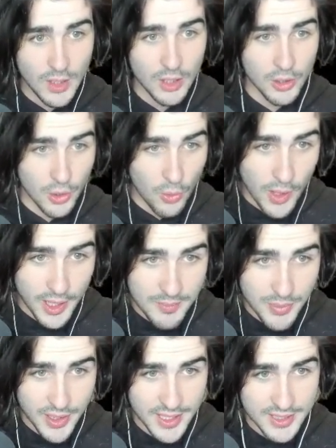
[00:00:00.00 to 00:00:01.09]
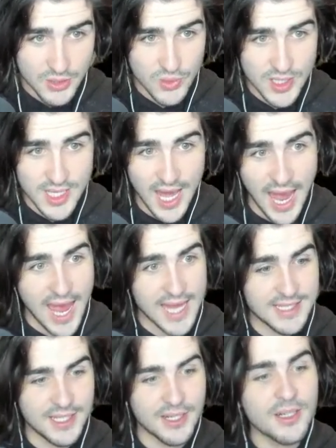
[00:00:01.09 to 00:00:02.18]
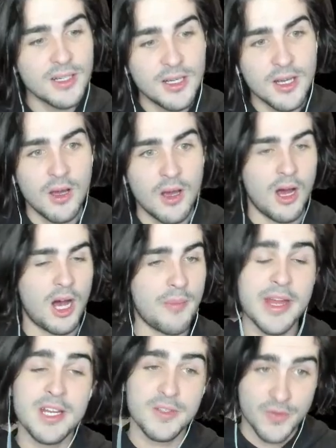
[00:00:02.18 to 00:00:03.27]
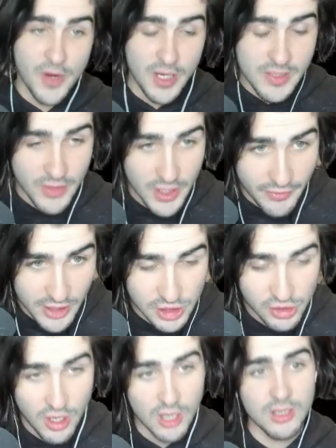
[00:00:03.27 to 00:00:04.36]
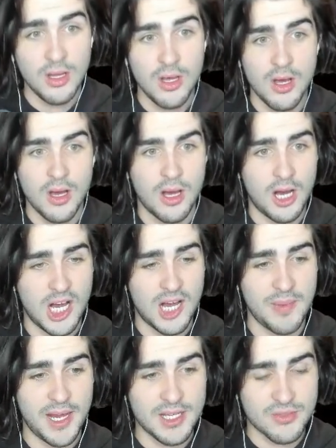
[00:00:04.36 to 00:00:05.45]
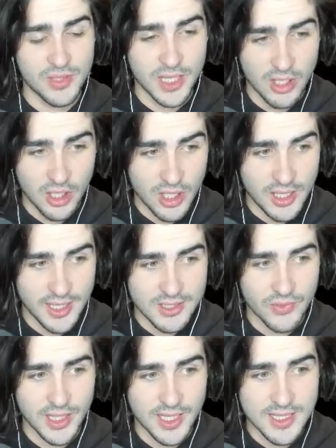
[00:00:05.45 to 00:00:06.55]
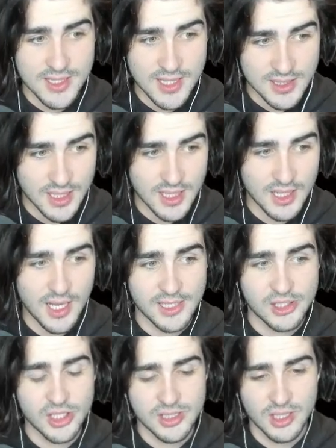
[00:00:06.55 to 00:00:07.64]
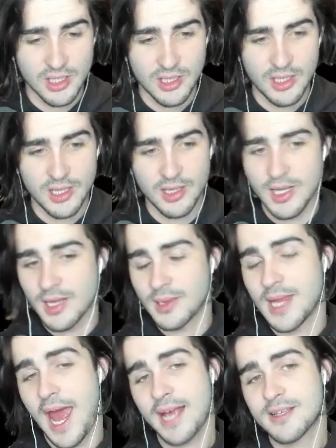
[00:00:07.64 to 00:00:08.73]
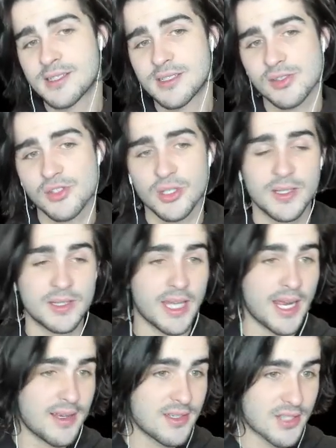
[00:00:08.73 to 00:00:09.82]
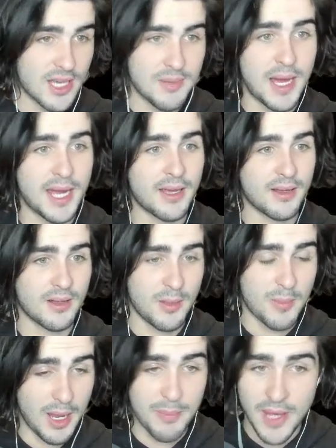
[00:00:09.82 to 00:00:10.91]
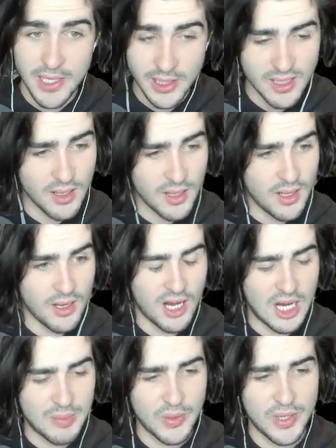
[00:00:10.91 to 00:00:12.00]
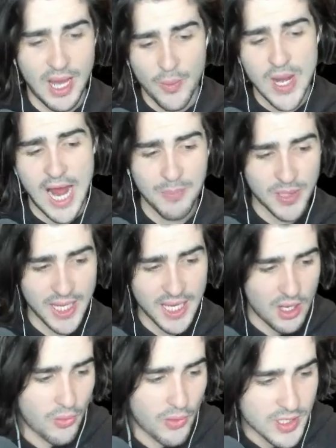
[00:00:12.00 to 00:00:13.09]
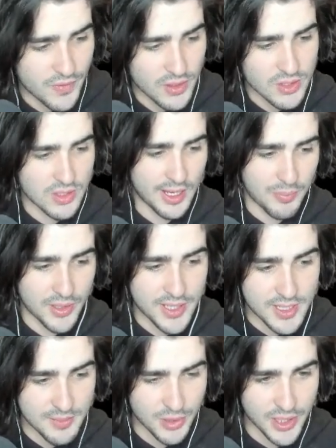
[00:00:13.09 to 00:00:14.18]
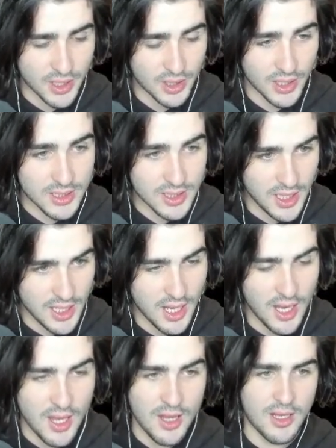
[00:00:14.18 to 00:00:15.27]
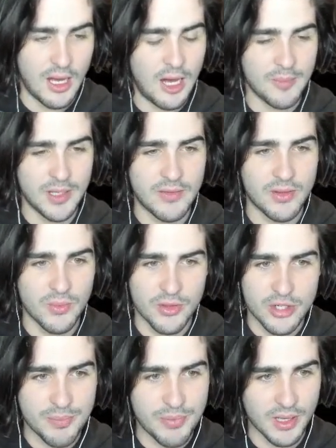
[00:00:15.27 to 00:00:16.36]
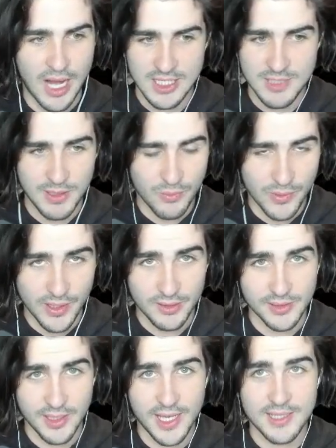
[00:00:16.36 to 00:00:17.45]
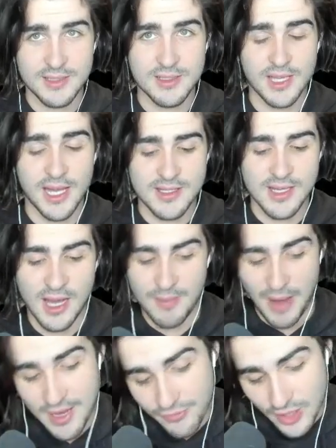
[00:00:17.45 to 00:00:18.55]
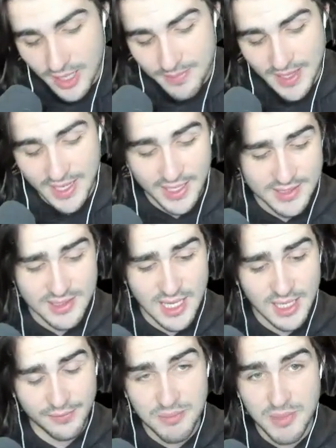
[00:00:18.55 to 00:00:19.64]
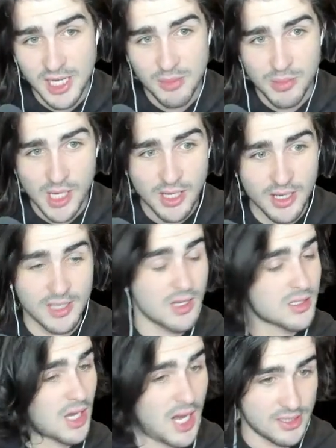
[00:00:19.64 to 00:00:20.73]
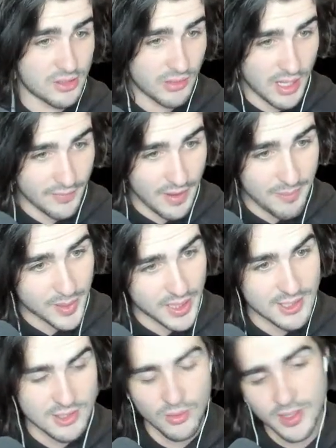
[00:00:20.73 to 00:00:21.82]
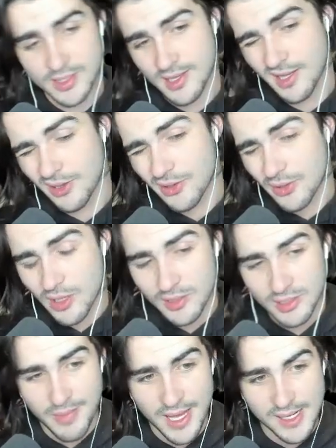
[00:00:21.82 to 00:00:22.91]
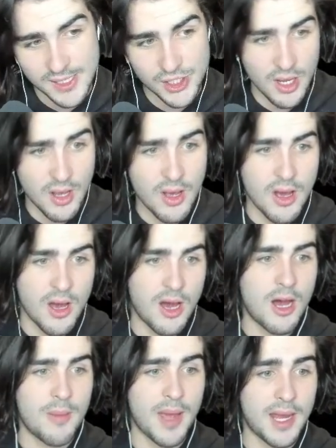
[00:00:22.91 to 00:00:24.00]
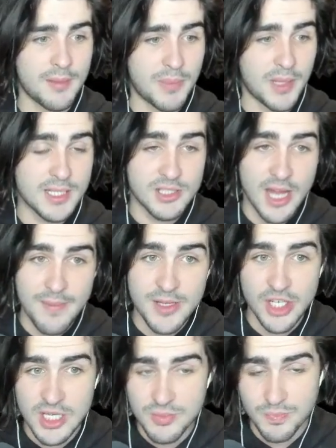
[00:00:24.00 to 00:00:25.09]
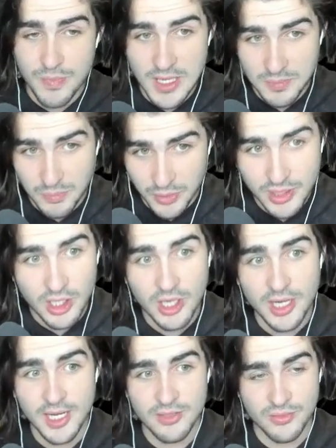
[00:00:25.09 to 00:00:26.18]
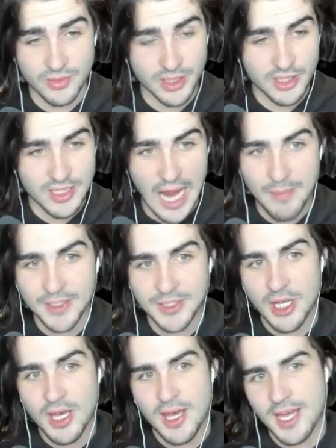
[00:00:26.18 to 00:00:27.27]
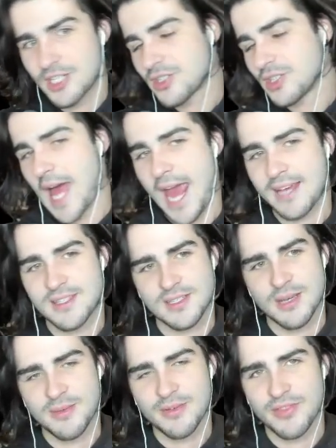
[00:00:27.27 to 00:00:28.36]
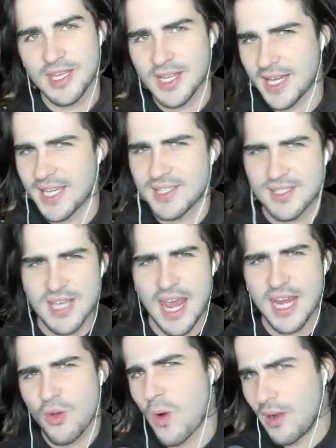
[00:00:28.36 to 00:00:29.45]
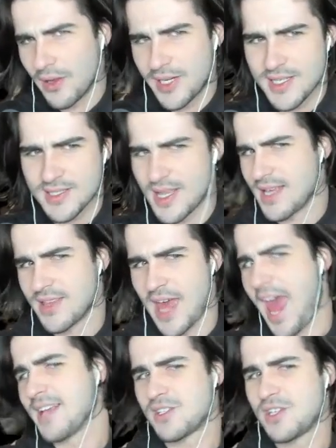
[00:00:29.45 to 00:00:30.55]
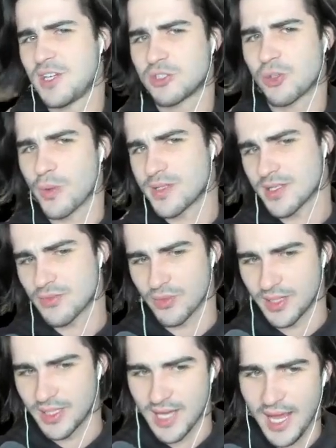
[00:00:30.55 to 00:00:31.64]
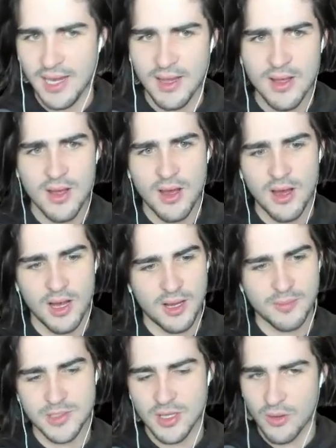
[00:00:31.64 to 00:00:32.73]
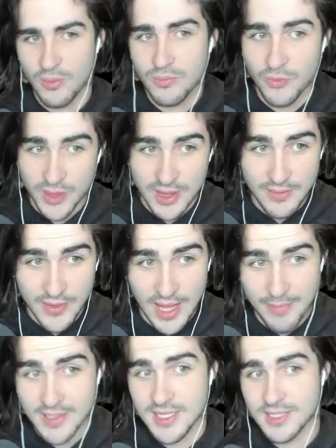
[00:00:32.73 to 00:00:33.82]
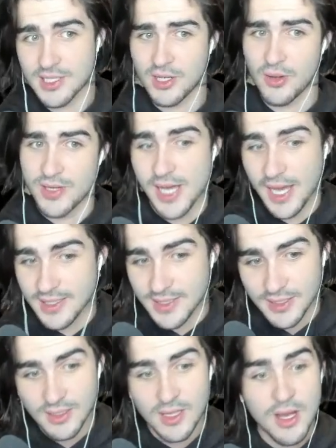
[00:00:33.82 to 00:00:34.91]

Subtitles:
Going to go ahead and put it into the A tier. It is very strong. It is really good. It's really consistent. It's just, it lacks certain things in my opinion. When I play it, it always feels like pretty clunky. Even with triple Godspeed wield, it's iframe that it gets natively Meteor Breaker. It does cost a lot of MP, so it's a little hard to manage. But its damage is pretty good. It is really good damage. It just lacks some of the like insane qualities that the S tier choices really get. So with that being said, it's gonna go into A tier.